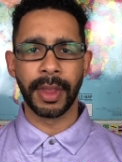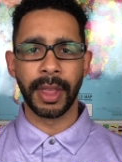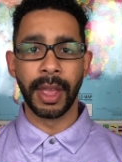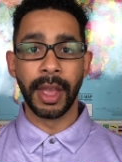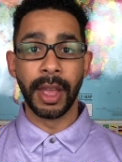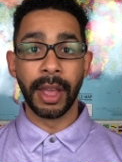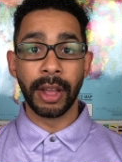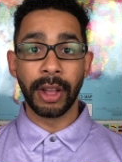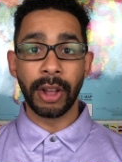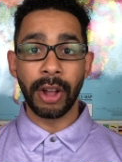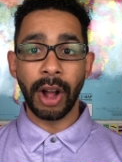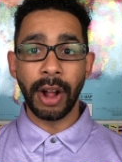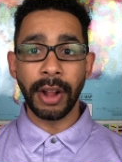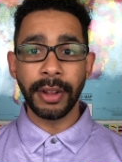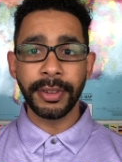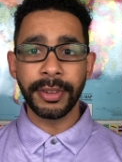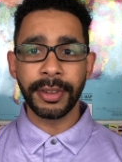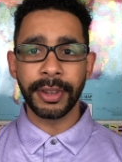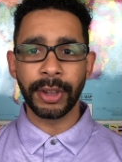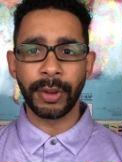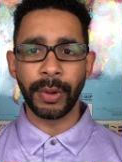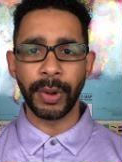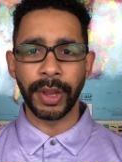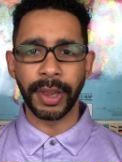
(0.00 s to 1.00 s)

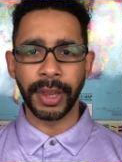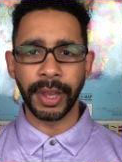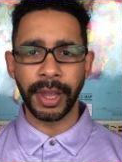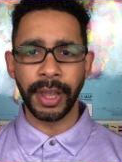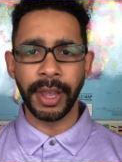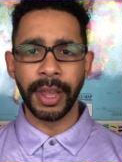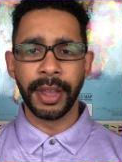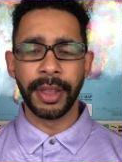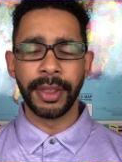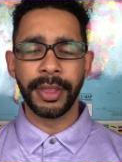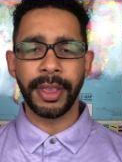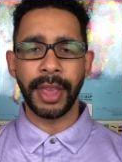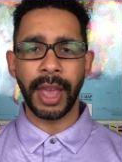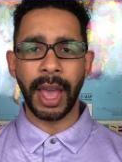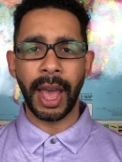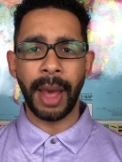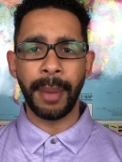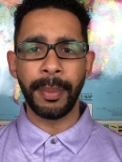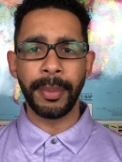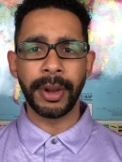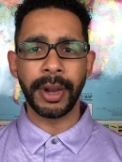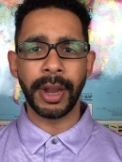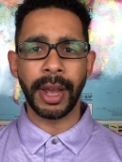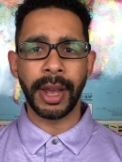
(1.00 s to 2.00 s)
Consequently, the
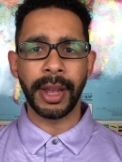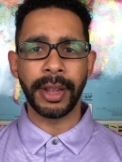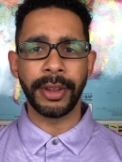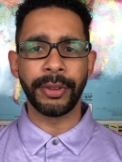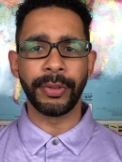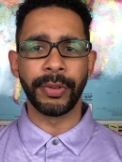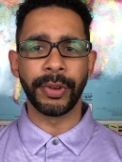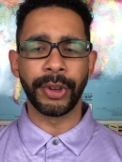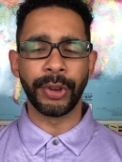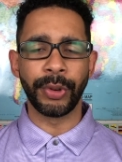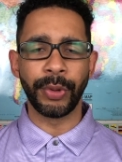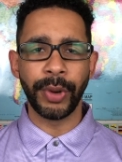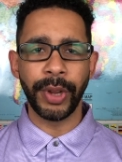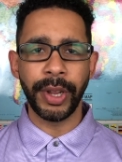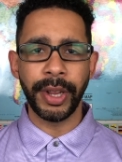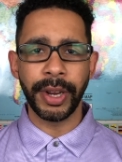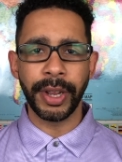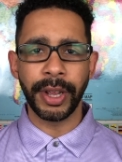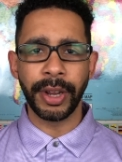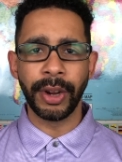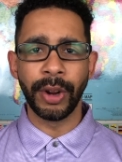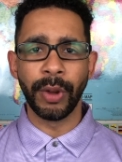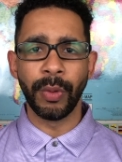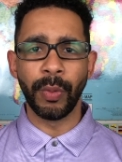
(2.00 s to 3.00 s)
Ammonites
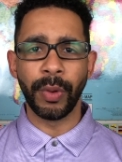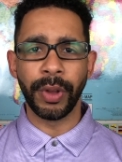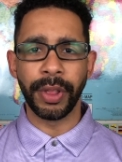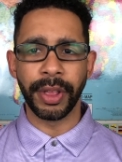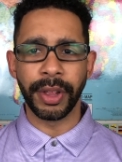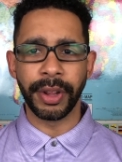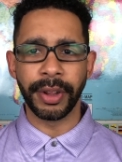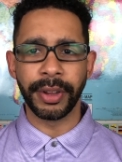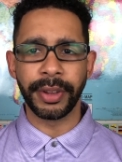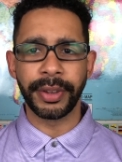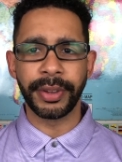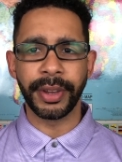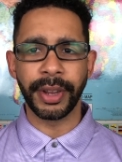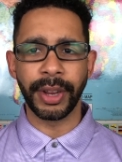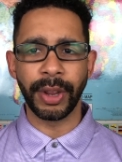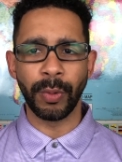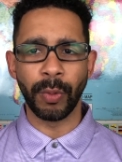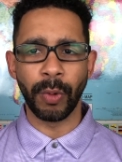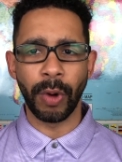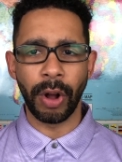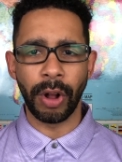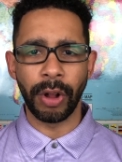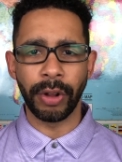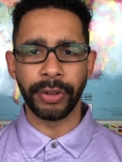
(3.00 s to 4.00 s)
retreated within the city
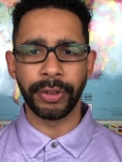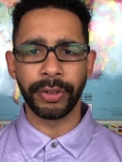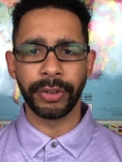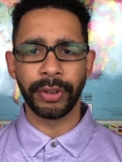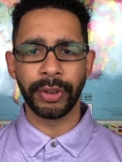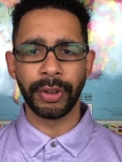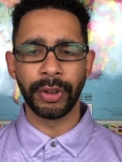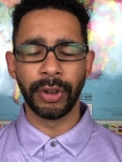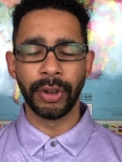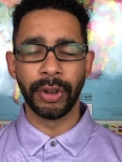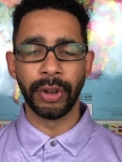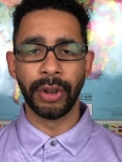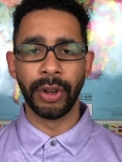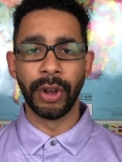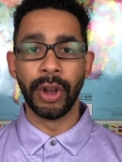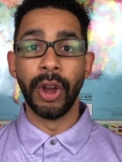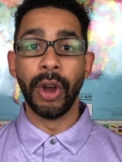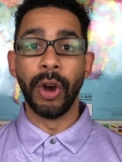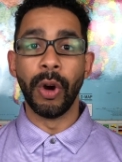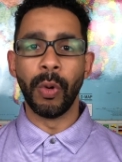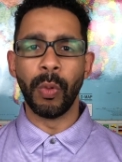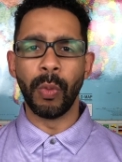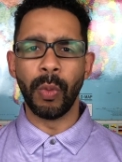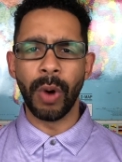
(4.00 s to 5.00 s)
walls.
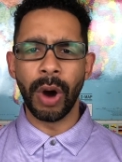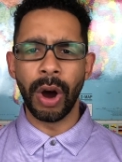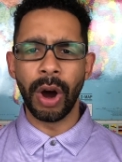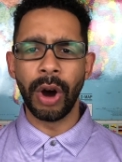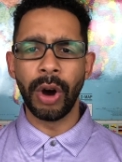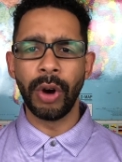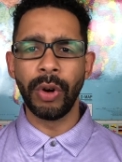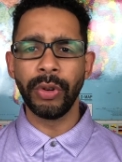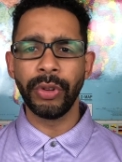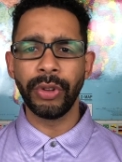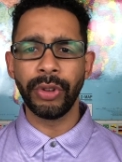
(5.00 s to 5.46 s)
Woe to